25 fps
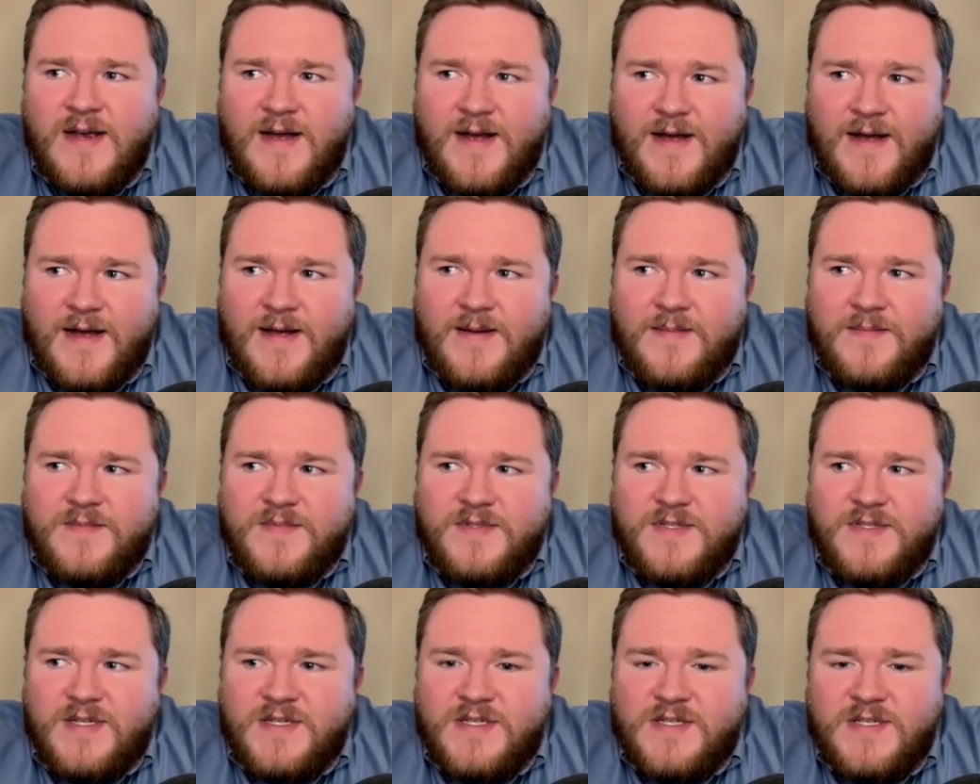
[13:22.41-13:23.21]

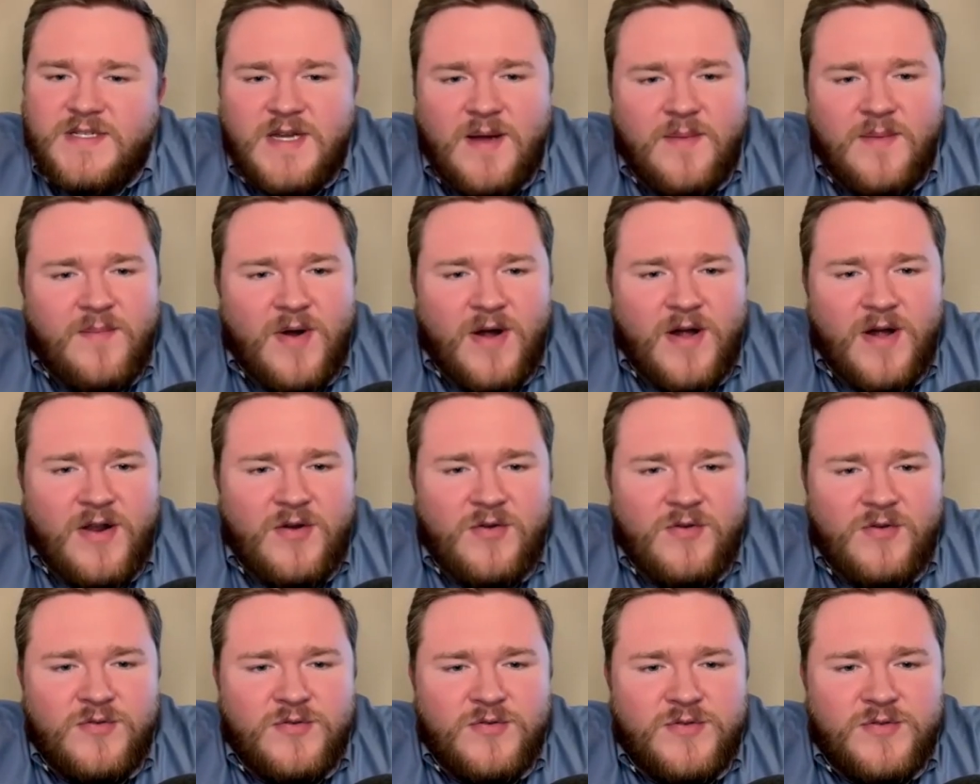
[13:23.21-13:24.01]
to somebody
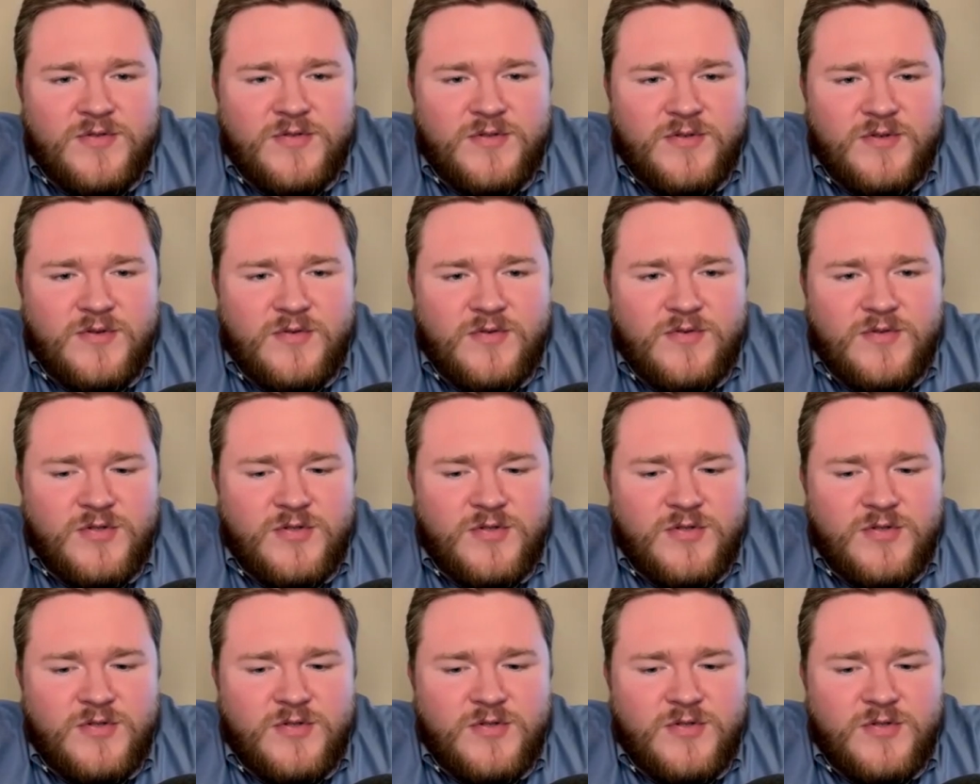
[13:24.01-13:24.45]
who's